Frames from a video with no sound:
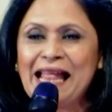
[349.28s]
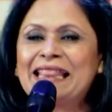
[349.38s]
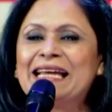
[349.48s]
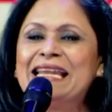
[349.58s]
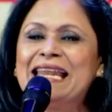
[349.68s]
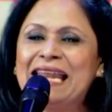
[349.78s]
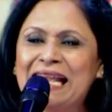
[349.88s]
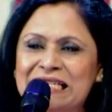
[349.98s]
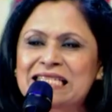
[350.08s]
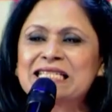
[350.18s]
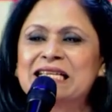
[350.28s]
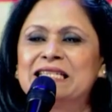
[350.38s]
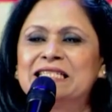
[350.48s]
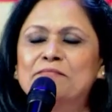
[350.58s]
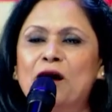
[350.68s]
The next
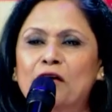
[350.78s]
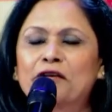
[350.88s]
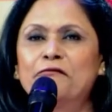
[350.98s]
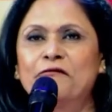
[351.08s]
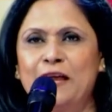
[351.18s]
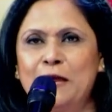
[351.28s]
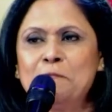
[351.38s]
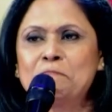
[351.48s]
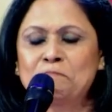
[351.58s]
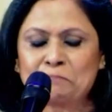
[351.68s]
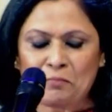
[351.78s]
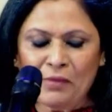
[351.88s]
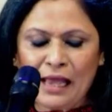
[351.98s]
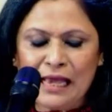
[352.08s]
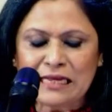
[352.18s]
demography
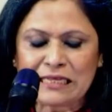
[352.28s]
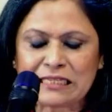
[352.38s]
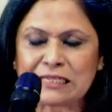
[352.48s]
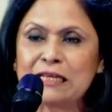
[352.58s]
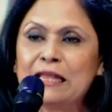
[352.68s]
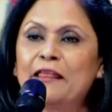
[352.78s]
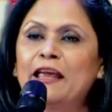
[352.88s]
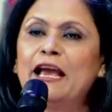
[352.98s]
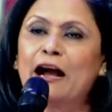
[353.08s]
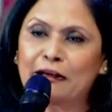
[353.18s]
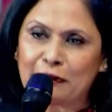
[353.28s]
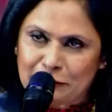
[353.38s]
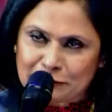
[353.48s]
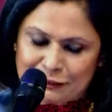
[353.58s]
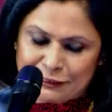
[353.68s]
is the young
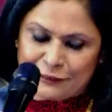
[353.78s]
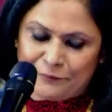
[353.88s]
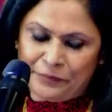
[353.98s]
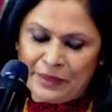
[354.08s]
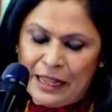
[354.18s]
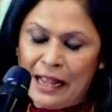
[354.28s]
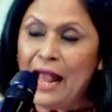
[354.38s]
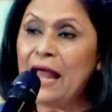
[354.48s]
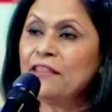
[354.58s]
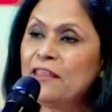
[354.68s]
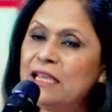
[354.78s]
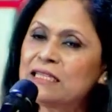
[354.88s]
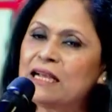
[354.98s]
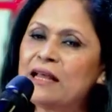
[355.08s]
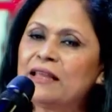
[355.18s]
adults. And these
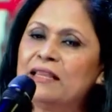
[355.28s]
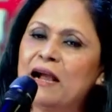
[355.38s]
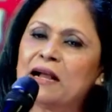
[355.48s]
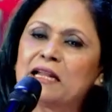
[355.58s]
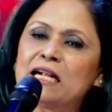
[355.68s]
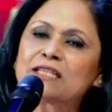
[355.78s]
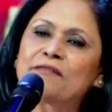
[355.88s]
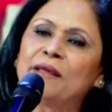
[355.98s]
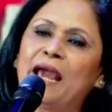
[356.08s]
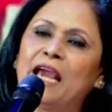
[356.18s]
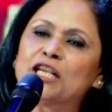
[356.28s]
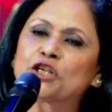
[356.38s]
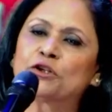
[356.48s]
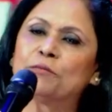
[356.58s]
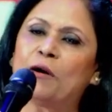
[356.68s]
are the young adults from the age
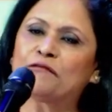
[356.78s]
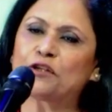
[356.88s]
group of